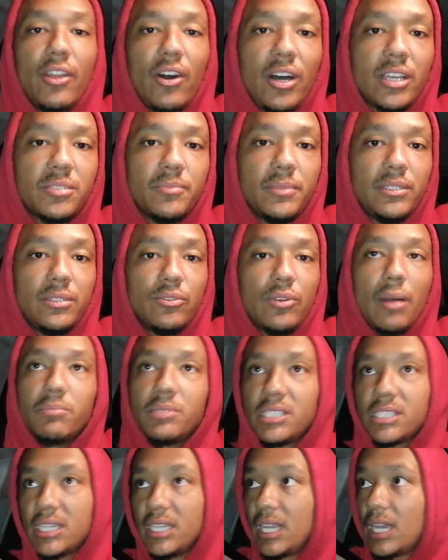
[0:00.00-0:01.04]
for last, man. Or
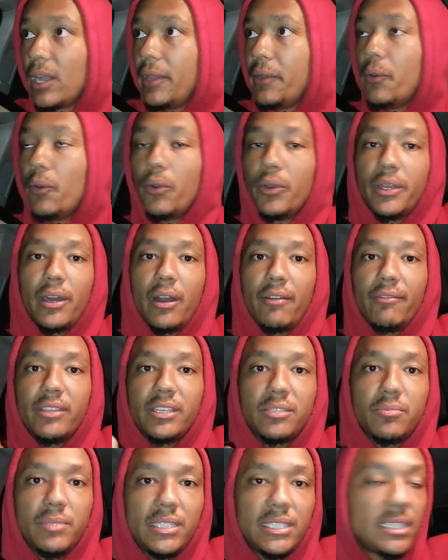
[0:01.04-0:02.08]
I'm just gonna go in order
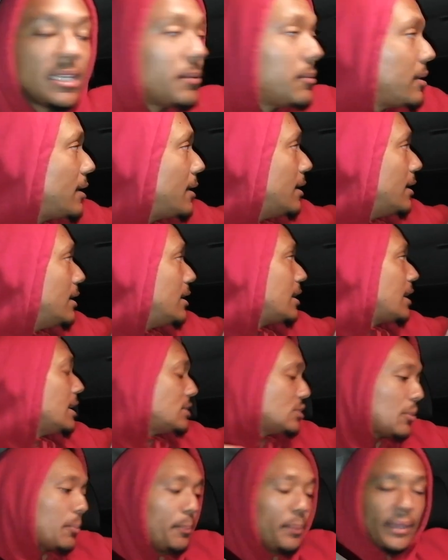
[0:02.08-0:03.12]
of this mixtape.
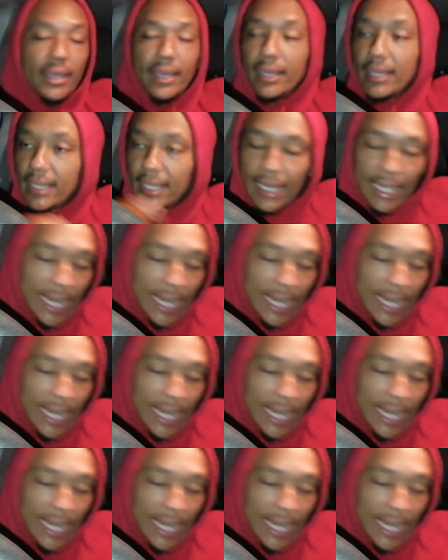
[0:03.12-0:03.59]
Okay, so ping,